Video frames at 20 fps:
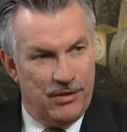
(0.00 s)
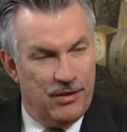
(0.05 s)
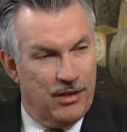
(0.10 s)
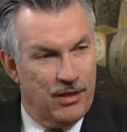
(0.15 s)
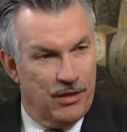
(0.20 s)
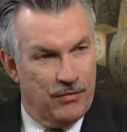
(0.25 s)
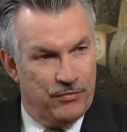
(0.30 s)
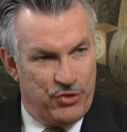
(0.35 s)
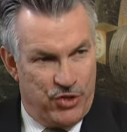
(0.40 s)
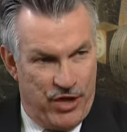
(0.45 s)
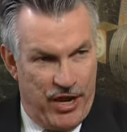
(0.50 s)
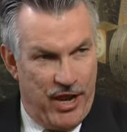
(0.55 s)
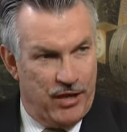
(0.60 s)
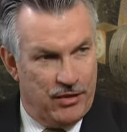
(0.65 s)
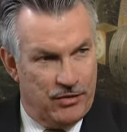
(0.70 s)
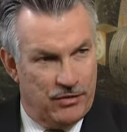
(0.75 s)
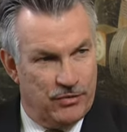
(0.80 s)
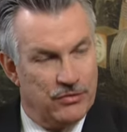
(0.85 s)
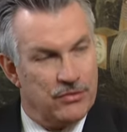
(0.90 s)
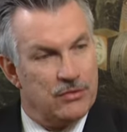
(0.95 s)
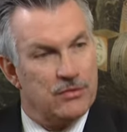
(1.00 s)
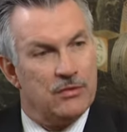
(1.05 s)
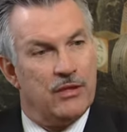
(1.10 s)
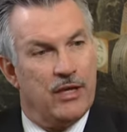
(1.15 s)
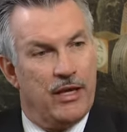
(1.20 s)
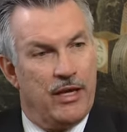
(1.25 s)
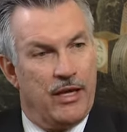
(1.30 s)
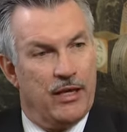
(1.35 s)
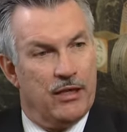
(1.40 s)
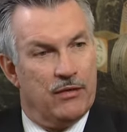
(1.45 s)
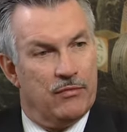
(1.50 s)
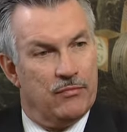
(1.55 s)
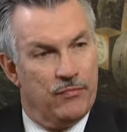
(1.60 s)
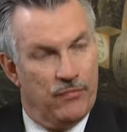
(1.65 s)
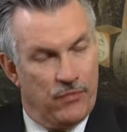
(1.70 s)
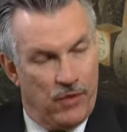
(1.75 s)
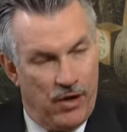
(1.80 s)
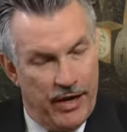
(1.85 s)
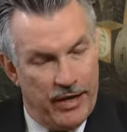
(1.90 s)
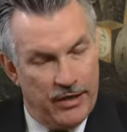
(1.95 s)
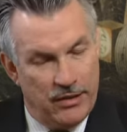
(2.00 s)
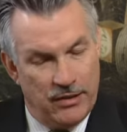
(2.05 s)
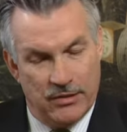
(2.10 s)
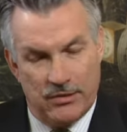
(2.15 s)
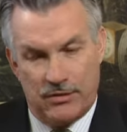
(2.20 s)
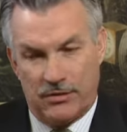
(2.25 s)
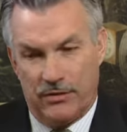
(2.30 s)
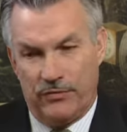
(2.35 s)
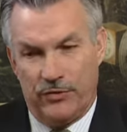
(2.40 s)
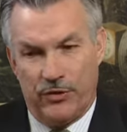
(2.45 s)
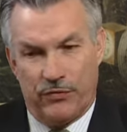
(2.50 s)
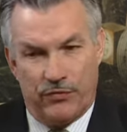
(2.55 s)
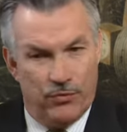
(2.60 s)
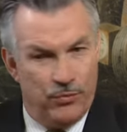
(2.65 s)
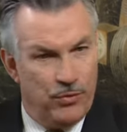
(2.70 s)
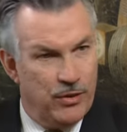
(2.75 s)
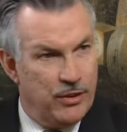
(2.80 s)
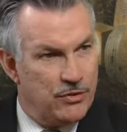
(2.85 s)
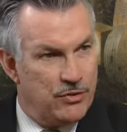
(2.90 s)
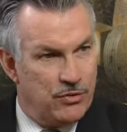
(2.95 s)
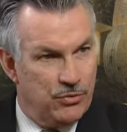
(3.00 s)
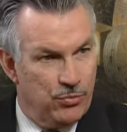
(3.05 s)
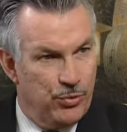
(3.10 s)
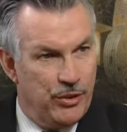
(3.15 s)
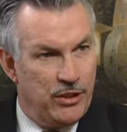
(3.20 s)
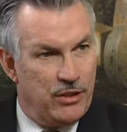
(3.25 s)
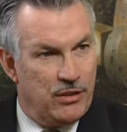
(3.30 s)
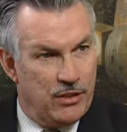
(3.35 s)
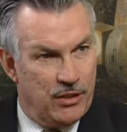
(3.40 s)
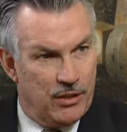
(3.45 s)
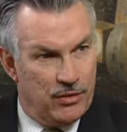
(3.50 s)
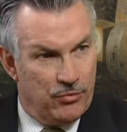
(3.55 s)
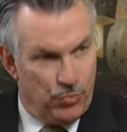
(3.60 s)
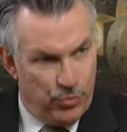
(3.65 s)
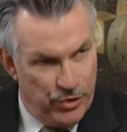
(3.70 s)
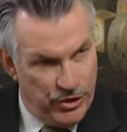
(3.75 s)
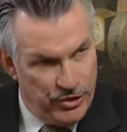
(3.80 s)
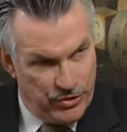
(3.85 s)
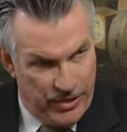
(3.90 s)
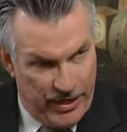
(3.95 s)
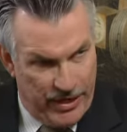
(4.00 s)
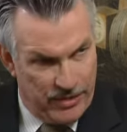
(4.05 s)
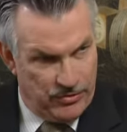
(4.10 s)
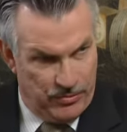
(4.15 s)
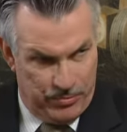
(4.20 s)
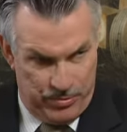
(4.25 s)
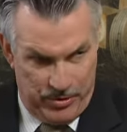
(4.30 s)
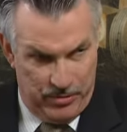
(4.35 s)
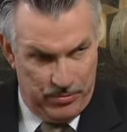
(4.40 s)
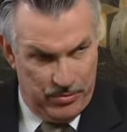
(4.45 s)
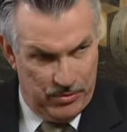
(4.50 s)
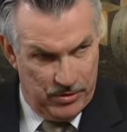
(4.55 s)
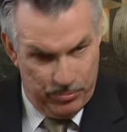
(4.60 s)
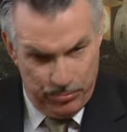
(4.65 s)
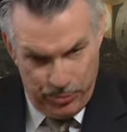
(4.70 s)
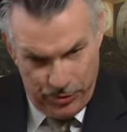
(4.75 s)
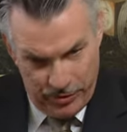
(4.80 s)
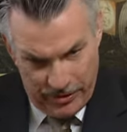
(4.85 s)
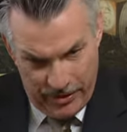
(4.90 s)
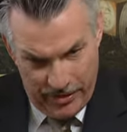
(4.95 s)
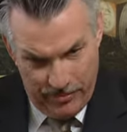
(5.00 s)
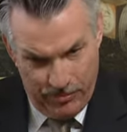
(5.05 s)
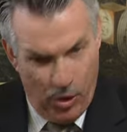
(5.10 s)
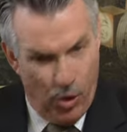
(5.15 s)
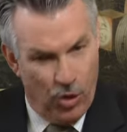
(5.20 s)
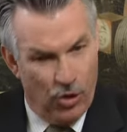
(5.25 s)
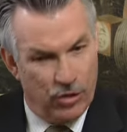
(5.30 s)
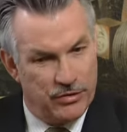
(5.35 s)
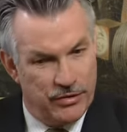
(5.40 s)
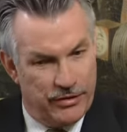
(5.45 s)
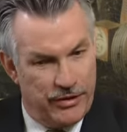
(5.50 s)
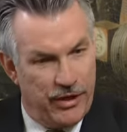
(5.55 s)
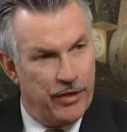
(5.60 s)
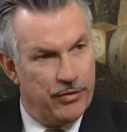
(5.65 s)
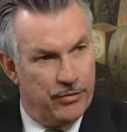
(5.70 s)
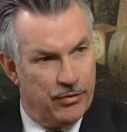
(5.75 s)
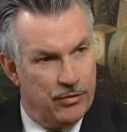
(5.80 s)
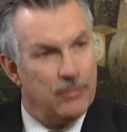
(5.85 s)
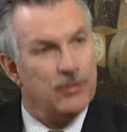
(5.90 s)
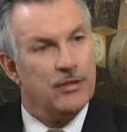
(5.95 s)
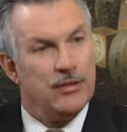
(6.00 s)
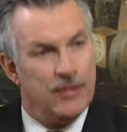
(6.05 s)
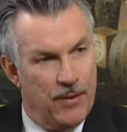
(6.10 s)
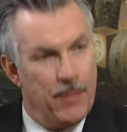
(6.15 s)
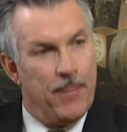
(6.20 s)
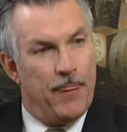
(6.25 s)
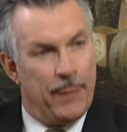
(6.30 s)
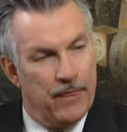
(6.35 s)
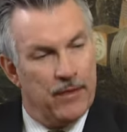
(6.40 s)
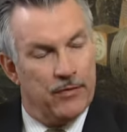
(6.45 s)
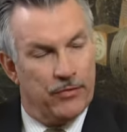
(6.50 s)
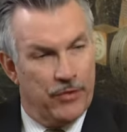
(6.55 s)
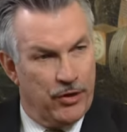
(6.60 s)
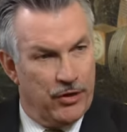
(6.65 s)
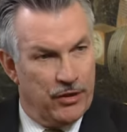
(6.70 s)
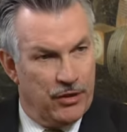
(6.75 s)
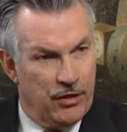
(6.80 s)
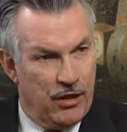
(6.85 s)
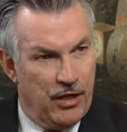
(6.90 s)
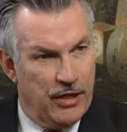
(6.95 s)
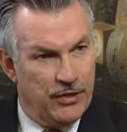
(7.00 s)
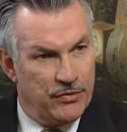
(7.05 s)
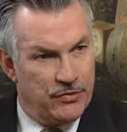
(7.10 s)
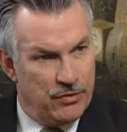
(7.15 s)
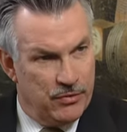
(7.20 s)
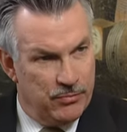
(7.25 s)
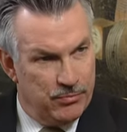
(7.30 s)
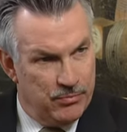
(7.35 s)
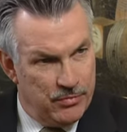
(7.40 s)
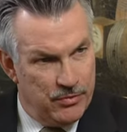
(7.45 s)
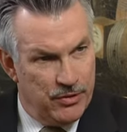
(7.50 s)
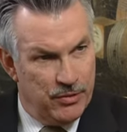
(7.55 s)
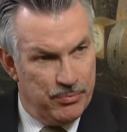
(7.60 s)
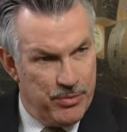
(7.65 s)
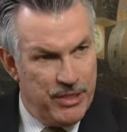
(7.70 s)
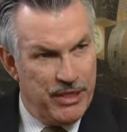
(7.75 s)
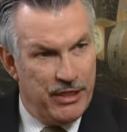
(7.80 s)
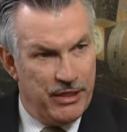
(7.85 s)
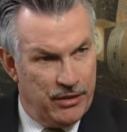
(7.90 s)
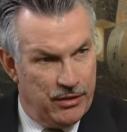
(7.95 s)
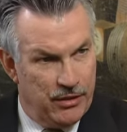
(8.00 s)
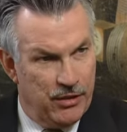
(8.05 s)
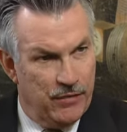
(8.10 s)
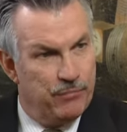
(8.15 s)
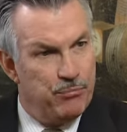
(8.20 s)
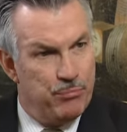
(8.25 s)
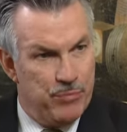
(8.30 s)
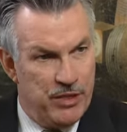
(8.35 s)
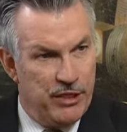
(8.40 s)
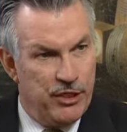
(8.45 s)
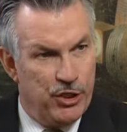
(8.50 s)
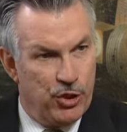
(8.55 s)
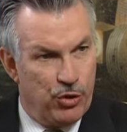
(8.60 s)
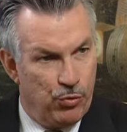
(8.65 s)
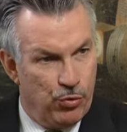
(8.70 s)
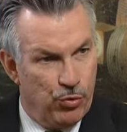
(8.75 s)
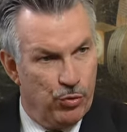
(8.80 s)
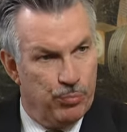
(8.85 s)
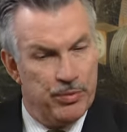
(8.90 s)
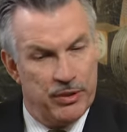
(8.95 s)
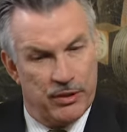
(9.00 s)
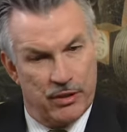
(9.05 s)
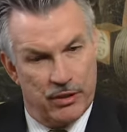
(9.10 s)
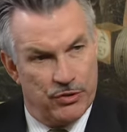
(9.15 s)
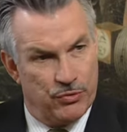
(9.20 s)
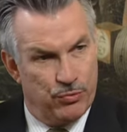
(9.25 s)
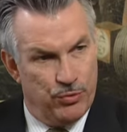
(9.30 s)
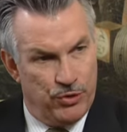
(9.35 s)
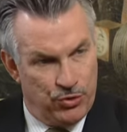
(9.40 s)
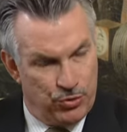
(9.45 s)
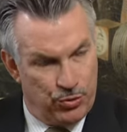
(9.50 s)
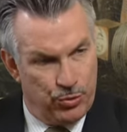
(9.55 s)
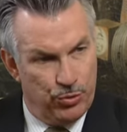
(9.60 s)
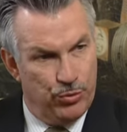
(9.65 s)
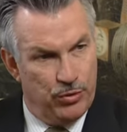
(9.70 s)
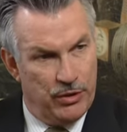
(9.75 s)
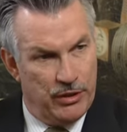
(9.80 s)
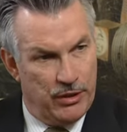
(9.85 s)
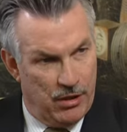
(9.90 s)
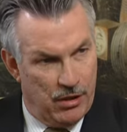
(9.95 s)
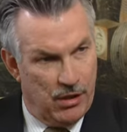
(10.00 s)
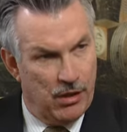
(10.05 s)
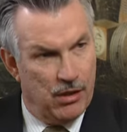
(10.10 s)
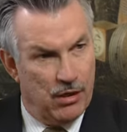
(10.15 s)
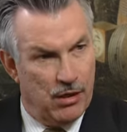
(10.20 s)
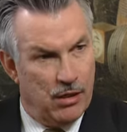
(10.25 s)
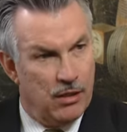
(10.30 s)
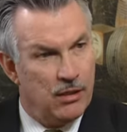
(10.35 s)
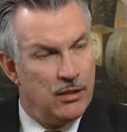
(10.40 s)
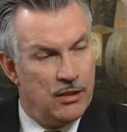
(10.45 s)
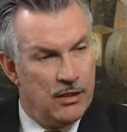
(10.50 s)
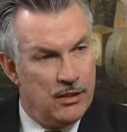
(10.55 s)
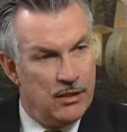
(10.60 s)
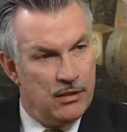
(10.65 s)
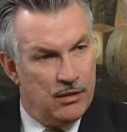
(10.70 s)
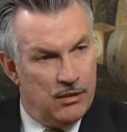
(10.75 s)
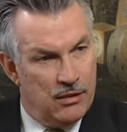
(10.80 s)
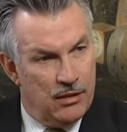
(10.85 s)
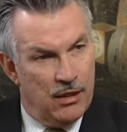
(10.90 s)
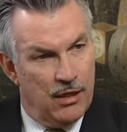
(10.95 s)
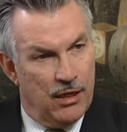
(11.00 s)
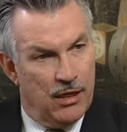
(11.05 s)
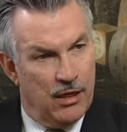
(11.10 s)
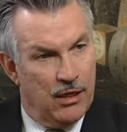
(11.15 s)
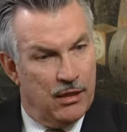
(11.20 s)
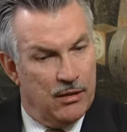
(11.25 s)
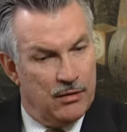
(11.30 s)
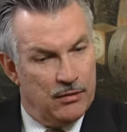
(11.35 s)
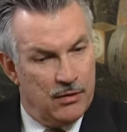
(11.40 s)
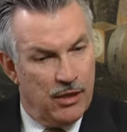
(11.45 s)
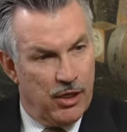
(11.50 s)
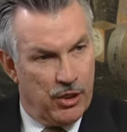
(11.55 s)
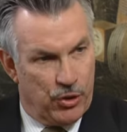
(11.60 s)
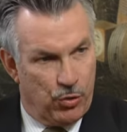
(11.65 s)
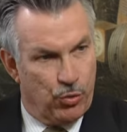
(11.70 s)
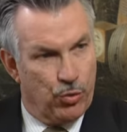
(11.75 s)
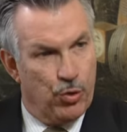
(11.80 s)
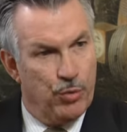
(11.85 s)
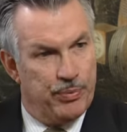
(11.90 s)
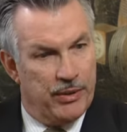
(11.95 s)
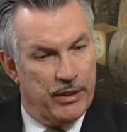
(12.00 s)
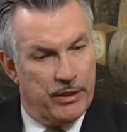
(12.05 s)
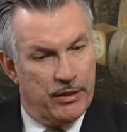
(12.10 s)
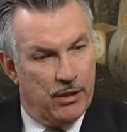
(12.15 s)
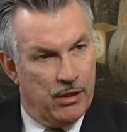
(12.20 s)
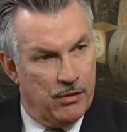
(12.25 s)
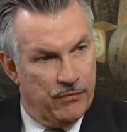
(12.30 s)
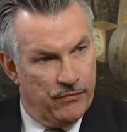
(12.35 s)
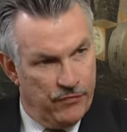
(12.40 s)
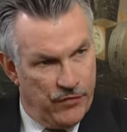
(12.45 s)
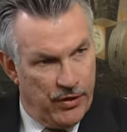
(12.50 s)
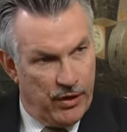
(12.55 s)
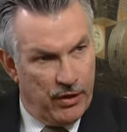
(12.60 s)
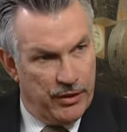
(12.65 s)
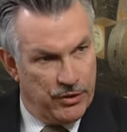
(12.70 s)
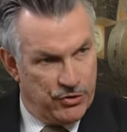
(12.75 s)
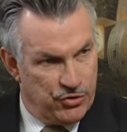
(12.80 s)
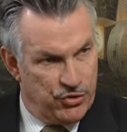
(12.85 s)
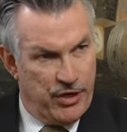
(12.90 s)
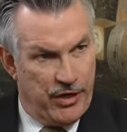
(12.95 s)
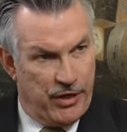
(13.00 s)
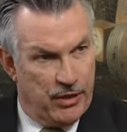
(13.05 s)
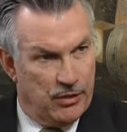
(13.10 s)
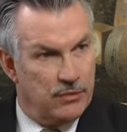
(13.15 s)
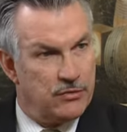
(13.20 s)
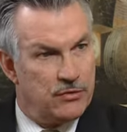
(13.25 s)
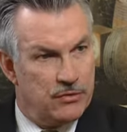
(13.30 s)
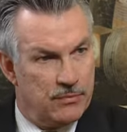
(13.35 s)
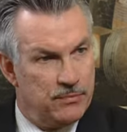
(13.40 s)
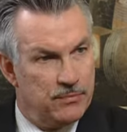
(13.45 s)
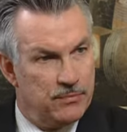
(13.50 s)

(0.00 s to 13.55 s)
of channels and varieties of different ways that we can reach out to people and put them all together, therein lies the, the meaning of media group, because we truly are uh, a grouping of various channels.